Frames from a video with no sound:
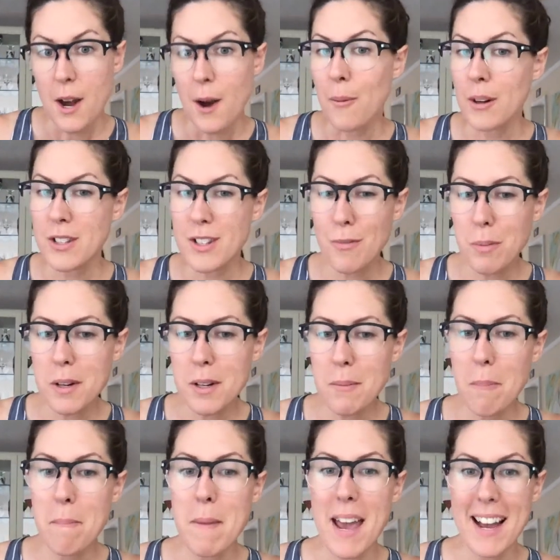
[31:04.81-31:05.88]
Once you put
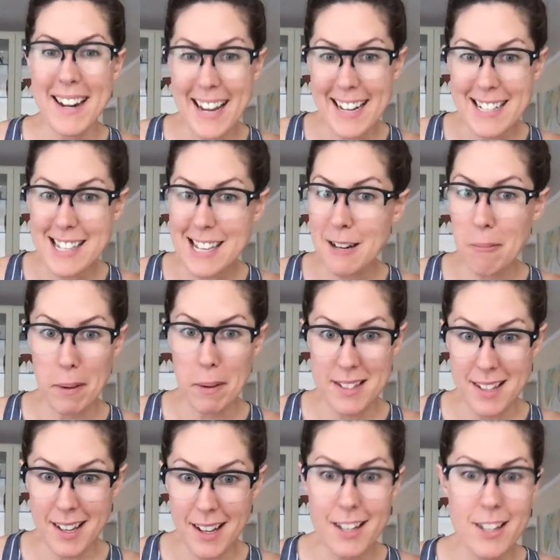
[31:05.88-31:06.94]
mayonnaise in a
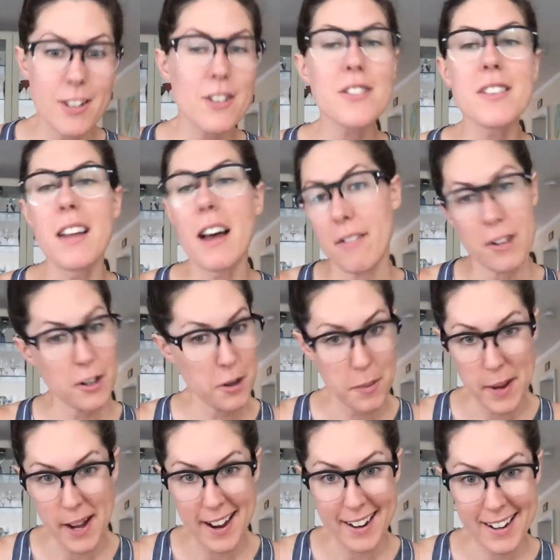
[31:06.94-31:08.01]
biscuit, you'll never go
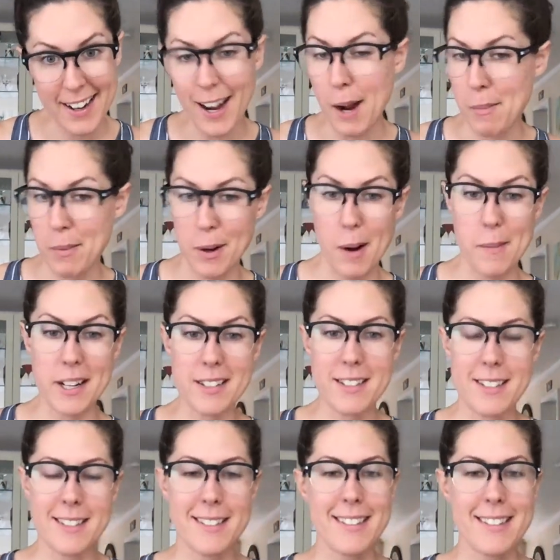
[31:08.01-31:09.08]
back. I
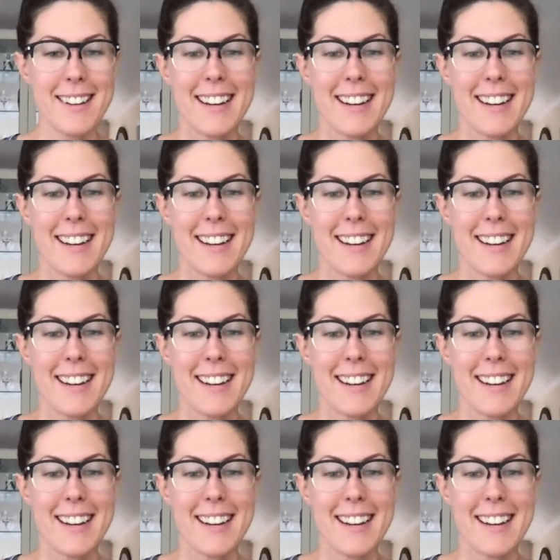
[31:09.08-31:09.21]
promise.